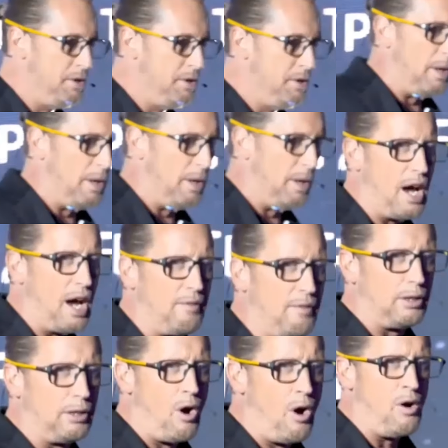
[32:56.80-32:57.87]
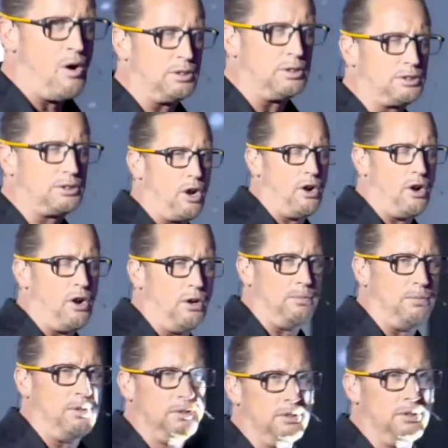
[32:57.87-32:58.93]
was to have a long-term
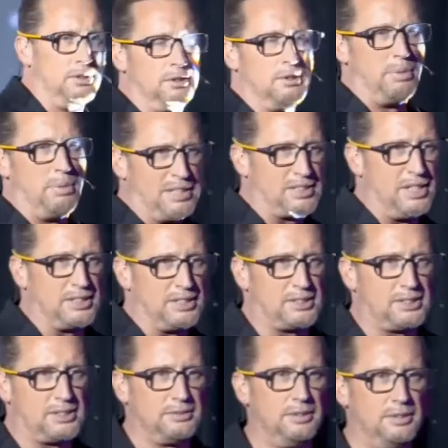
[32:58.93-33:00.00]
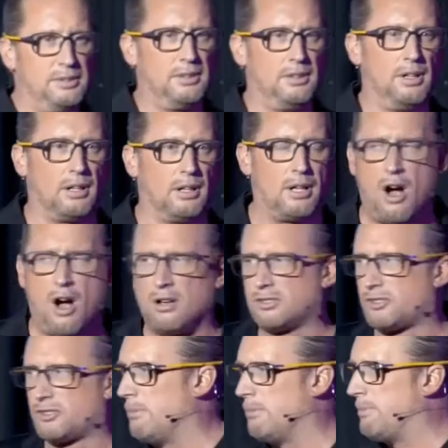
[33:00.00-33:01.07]
business. A
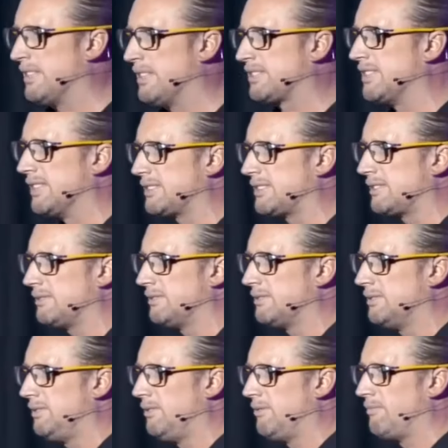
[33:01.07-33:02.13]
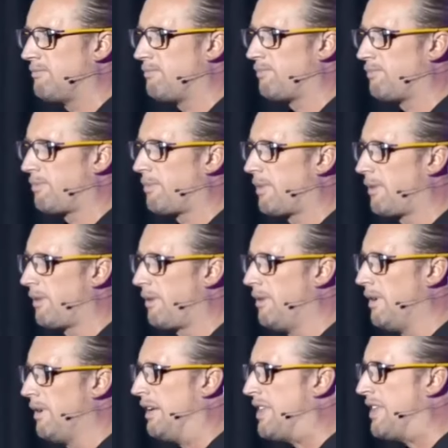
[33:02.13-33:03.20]
long-term business.
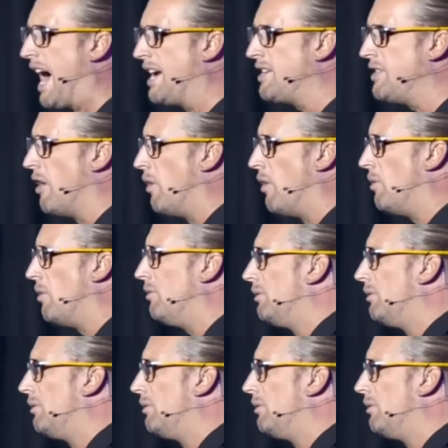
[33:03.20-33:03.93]
And I know